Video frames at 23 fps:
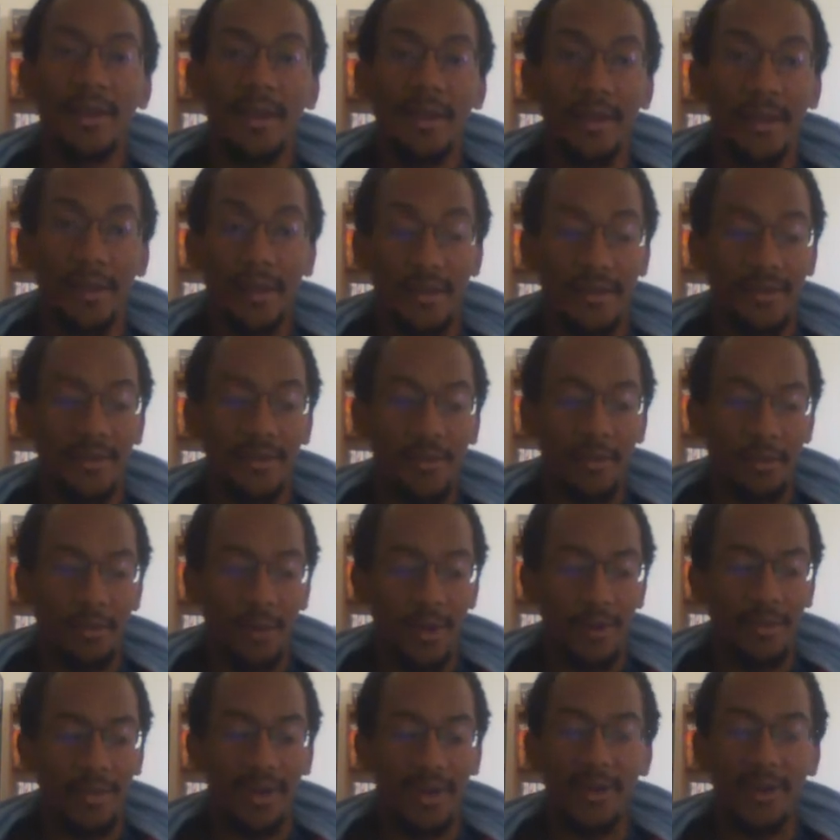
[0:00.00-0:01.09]
to a
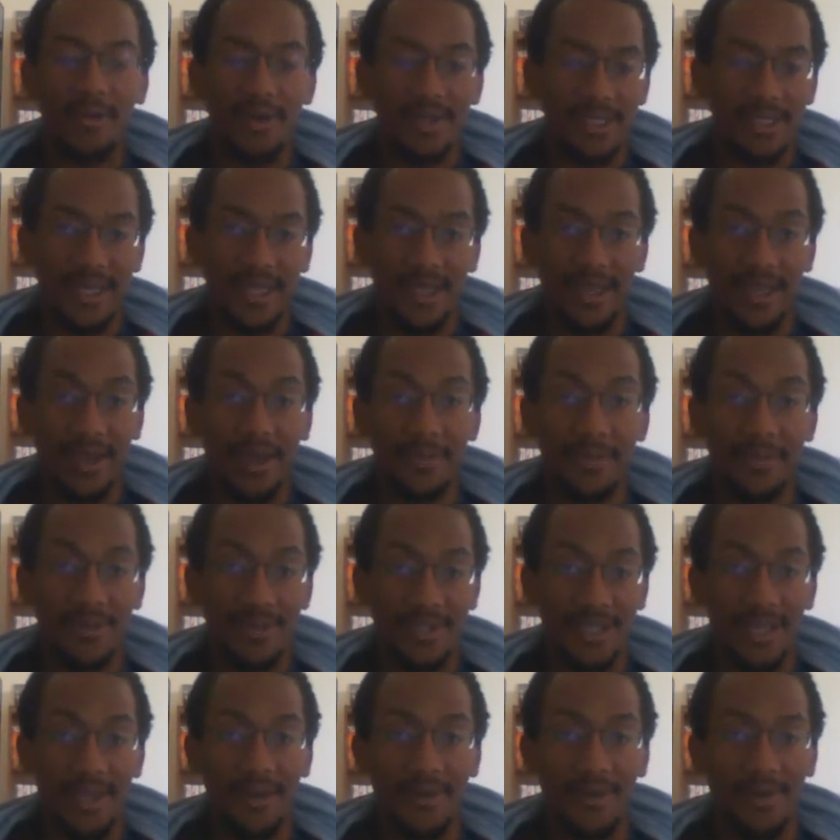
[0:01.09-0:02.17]
point where he wasn't getting
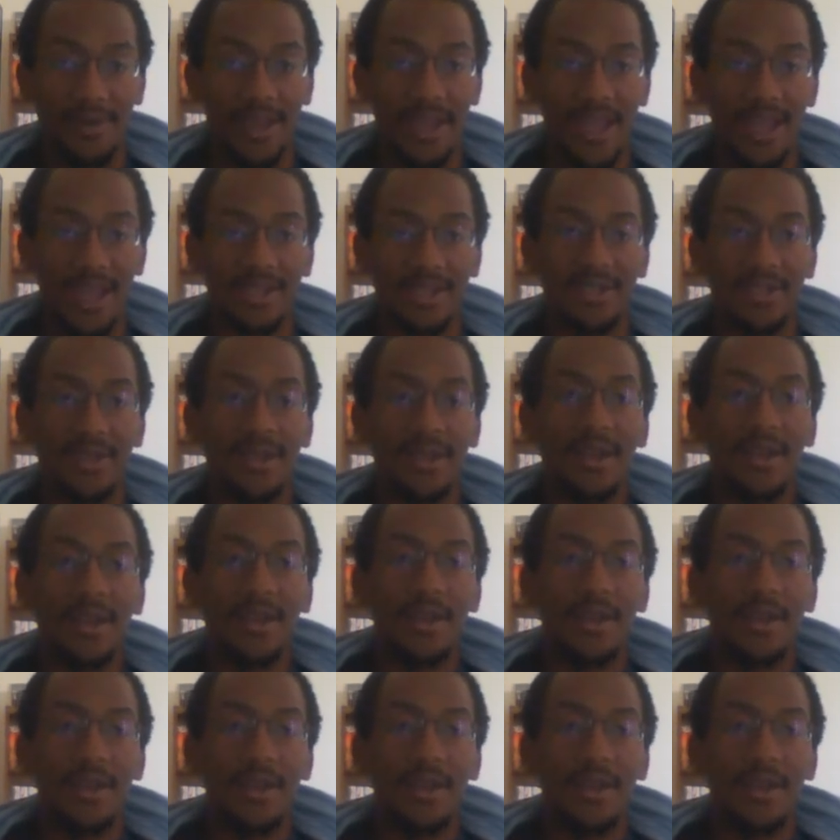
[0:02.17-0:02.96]
almost any reaction,